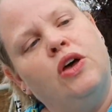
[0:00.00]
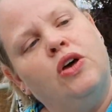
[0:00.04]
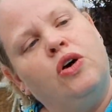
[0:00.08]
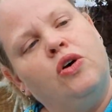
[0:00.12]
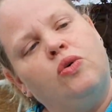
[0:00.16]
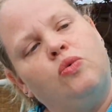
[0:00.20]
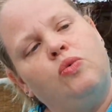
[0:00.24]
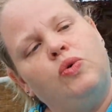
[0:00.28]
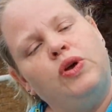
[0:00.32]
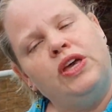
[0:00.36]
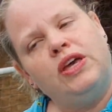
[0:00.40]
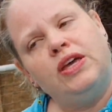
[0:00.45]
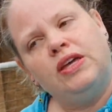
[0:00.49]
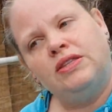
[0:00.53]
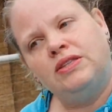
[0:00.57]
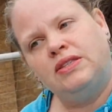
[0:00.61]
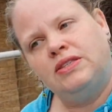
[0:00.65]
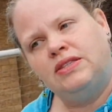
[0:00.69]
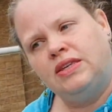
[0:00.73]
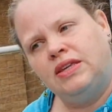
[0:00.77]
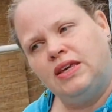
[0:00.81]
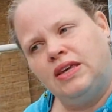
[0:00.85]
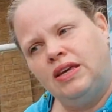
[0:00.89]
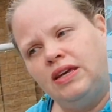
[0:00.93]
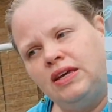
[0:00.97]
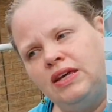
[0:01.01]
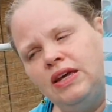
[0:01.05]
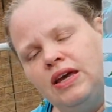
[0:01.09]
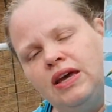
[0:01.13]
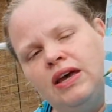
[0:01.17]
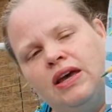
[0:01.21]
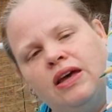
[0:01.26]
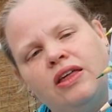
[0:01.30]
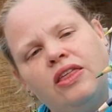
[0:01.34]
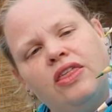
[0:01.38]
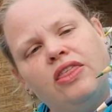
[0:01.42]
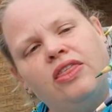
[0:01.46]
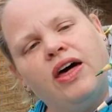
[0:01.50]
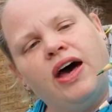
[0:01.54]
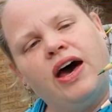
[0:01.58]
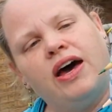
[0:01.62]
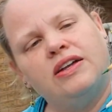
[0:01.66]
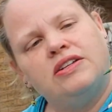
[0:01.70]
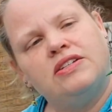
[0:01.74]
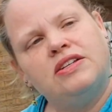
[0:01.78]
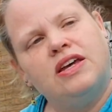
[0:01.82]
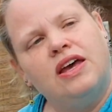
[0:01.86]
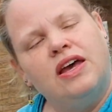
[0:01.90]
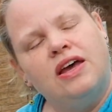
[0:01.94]
we can see
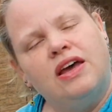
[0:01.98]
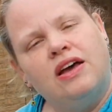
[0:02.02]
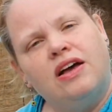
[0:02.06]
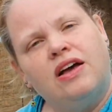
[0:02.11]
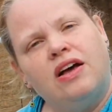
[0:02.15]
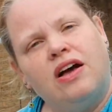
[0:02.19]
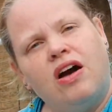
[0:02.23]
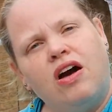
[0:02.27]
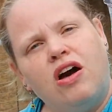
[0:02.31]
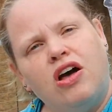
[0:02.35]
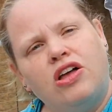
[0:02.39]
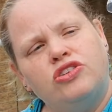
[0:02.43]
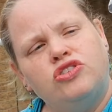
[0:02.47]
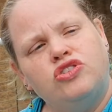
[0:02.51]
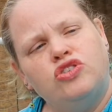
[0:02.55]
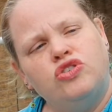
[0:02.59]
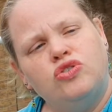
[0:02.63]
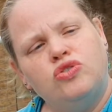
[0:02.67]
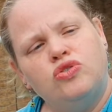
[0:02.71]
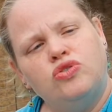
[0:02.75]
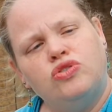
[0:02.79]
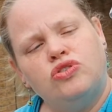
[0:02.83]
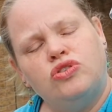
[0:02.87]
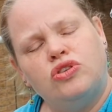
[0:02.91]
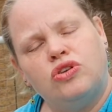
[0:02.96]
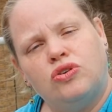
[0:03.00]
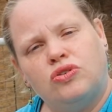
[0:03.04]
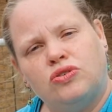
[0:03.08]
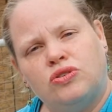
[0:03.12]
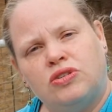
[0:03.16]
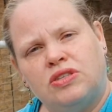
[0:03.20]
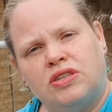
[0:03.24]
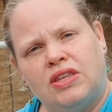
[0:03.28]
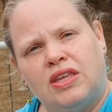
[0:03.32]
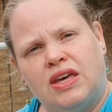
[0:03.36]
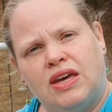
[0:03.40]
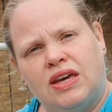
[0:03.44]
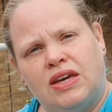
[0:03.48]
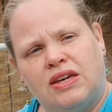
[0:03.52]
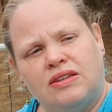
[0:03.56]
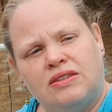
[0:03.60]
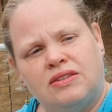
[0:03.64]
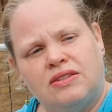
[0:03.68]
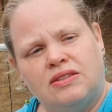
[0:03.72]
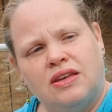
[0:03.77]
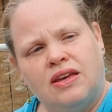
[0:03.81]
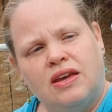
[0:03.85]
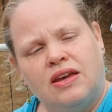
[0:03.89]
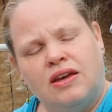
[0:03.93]
that God used those things
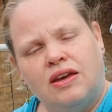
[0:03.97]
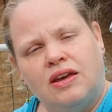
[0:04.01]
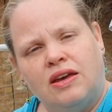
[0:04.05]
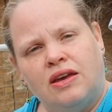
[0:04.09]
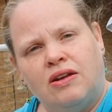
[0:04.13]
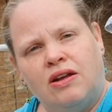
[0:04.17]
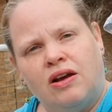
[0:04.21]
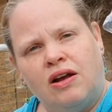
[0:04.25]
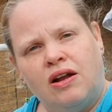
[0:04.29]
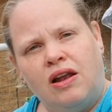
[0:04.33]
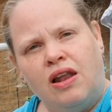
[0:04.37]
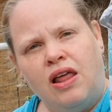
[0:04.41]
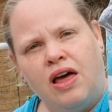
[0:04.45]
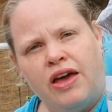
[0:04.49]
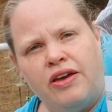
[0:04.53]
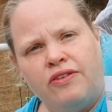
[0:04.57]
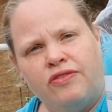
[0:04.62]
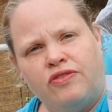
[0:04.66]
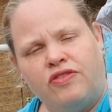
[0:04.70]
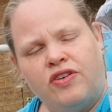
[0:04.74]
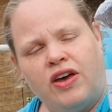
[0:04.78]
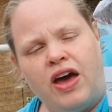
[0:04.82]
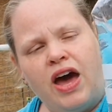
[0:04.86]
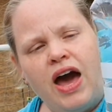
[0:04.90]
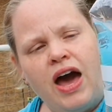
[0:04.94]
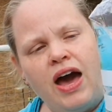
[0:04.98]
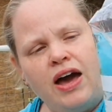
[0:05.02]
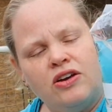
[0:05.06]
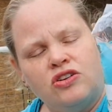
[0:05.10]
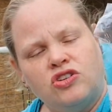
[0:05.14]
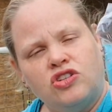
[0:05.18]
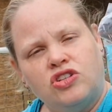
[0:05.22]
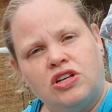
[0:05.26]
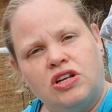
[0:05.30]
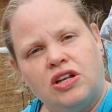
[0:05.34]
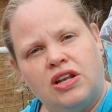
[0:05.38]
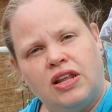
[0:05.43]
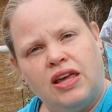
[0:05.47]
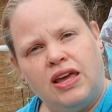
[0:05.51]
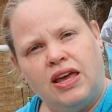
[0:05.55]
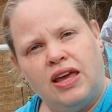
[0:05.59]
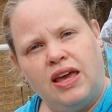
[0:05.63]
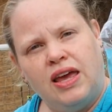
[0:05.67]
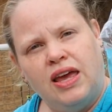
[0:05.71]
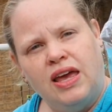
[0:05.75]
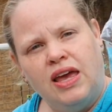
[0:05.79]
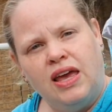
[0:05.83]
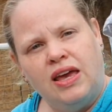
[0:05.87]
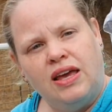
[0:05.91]
in our life to
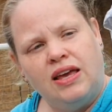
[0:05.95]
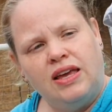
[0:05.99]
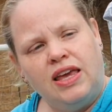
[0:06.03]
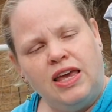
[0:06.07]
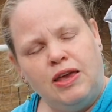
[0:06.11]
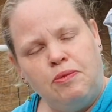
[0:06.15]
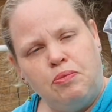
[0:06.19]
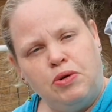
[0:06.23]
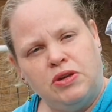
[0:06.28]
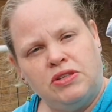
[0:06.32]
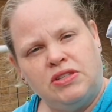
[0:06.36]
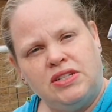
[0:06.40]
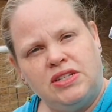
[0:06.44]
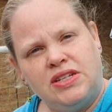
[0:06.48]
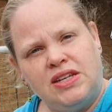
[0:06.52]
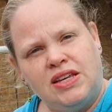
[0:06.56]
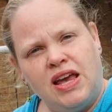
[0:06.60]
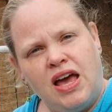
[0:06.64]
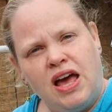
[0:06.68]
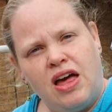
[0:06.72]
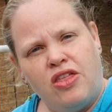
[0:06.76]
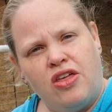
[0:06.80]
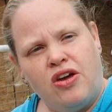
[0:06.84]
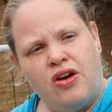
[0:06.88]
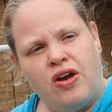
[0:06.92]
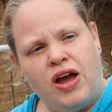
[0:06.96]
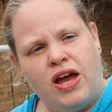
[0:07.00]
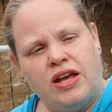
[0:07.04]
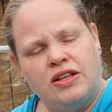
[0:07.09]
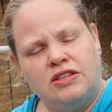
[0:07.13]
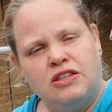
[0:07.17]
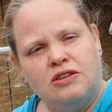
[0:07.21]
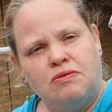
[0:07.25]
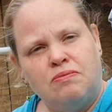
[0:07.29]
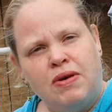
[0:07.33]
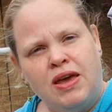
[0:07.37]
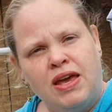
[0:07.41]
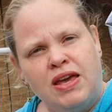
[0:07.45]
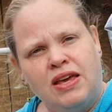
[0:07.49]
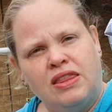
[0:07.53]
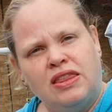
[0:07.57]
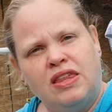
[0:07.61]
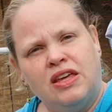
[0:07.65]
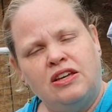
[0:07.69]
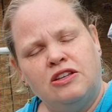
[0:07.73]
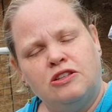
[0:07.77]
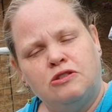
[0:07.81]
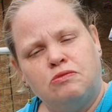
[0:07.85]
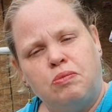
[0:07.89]
actually keep us together and to make
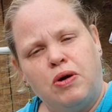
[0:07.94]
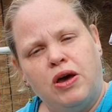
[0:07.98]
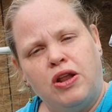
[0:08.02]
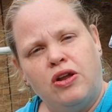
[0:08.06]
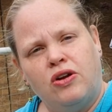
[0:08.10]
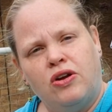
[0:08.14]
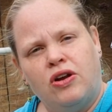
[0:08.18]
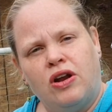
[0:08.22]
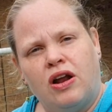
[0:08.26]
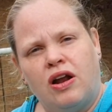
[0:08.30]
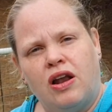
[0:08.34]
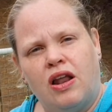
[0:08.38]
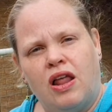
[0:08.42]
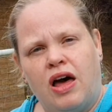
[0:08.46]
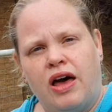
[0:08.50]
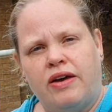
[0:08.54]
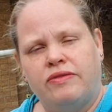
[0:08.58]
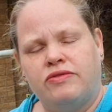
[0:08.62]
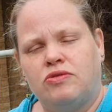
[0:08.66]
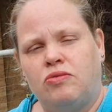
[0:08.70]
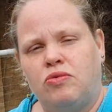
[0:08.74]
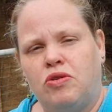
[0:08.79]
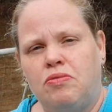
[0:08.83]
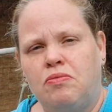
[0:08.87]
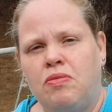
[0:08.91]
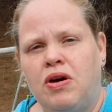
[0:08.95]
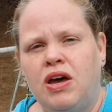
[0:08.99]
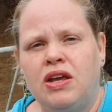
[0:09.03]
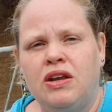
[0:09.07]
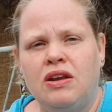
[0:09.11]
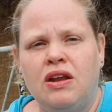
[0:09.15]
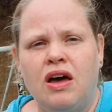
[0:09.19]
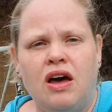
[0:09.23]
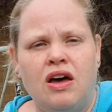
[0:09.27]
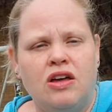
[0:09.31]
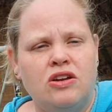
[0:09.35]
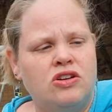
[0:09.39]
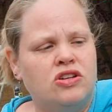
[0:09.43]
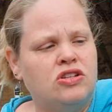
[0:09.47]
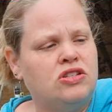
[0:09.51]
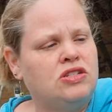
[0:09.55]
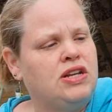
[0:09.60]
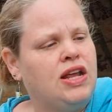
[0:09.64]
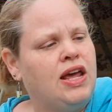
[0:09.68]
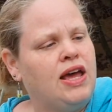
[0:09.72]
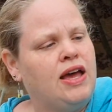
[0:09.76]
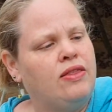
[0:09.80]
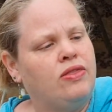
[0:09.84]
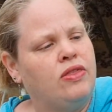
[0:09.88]
things better in our lives. And we might not
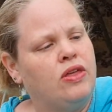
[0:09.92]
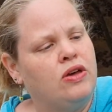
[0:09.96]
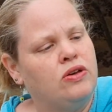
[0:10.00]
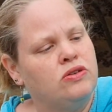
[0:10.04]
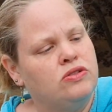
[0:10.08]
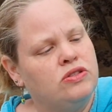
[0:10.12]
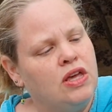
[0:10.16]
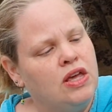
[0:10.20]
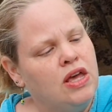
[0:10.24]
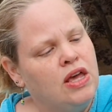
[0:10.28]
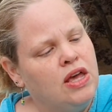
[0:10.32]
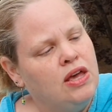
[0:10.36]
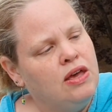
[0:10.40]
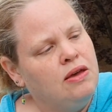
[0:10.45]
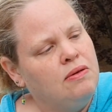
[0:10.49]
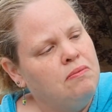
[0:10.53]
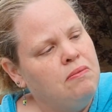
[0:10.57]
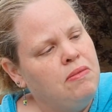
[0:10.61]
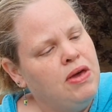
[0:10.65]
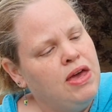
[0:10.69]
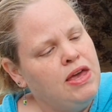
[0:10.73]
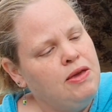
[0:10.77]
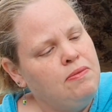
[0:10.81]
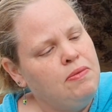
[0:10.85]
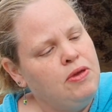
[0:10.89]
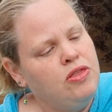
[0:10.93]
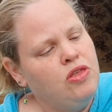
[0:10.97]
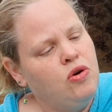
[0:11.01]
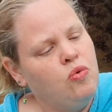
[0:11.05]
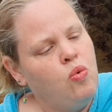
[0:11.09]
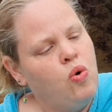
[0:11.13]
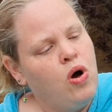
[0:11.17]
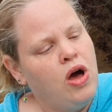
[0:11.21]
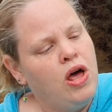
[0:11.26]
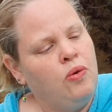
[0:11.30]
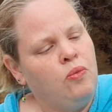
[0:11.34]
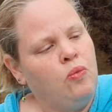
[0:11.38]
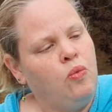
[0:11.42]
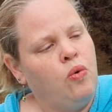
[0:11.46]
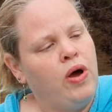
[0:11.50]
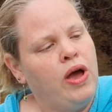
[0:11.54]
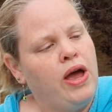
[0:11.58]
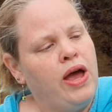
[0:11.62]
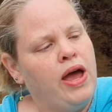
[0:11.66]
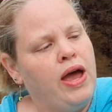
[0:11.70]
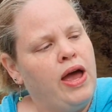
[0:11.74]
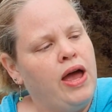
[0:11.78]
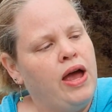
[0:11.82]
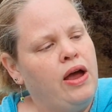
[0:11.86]
understand those. Maybe the one
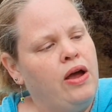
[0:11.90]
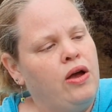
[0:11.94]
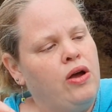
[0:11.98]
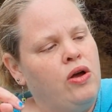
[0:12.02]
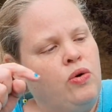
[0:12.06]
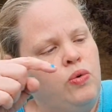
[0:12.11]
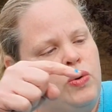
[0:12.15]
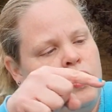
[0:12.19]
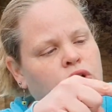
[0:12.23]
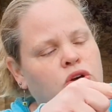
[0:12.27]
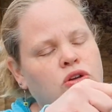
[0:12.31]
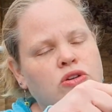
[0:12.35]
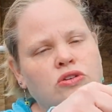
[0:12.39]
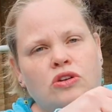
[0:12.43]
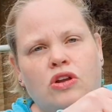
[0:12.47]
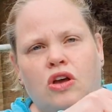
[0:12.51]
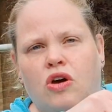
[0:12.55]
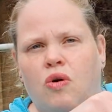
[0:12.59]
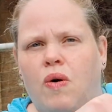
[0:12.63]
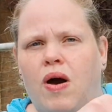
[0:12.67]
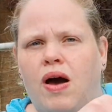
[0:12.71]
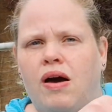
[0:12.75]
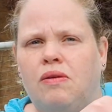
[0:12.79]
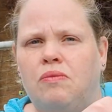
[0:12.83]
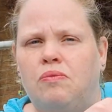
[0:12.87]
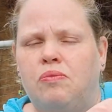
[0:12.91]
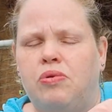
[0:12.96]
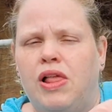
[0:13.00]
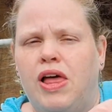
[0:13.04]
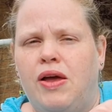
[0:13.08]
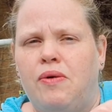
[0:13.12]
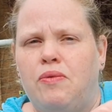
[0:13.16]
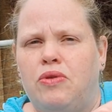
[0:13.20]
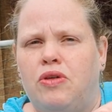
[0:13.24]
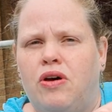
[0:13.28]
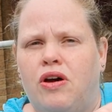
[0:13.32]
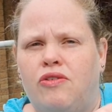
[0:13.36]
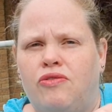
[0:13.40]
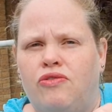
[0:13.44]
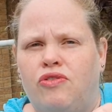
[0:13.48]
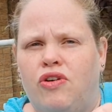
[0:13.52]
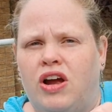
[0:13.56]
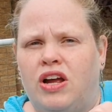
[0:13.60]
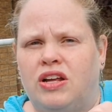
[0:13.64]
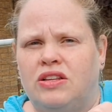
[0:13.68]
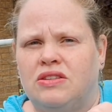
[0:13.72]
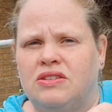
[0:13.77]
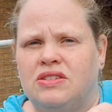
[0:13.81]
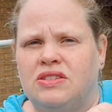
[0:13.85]
where we couldn't go out and play with our
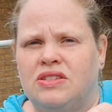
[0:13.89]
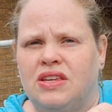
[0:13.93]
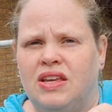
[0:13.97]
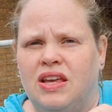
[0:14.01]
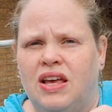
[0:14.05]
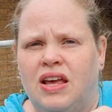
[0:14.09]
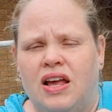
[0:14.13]
friends.